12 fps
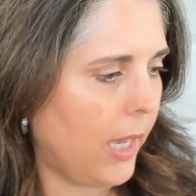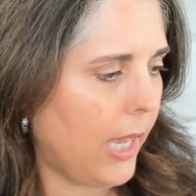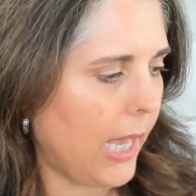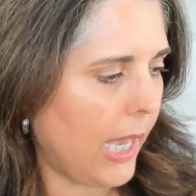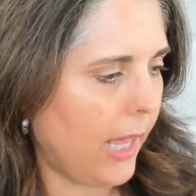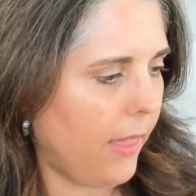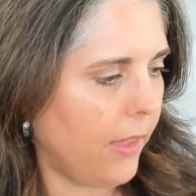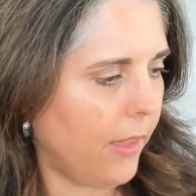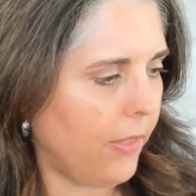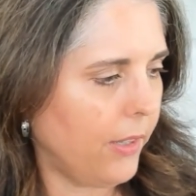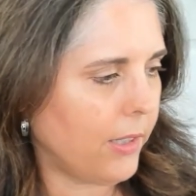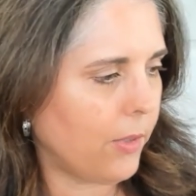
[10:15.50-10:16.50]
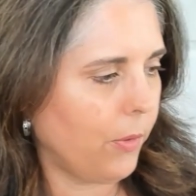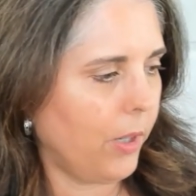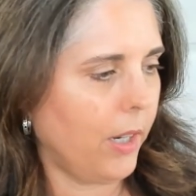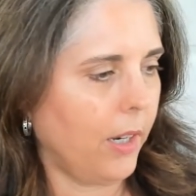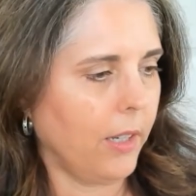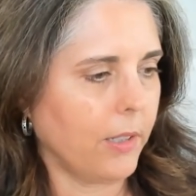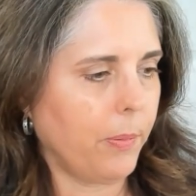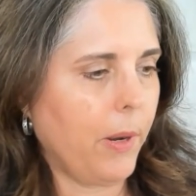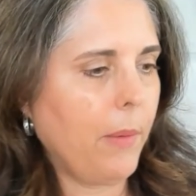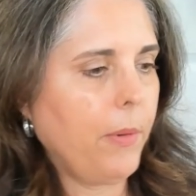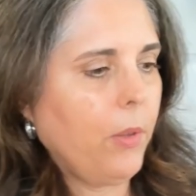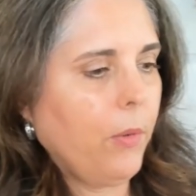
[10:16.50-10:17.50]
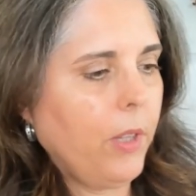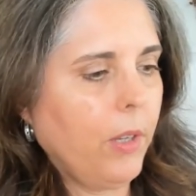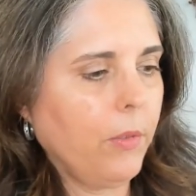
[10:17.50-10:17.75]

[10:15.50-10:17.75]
And then this one is probably the one that